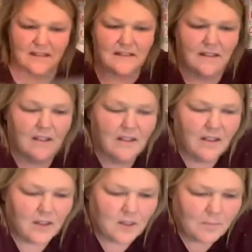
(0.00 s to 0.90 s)
is.
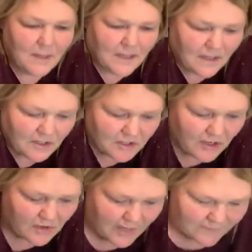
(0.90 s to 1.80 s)
Oh my gosh.
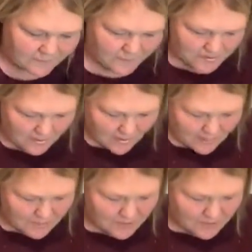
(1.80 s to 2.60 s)
Okay, so I'm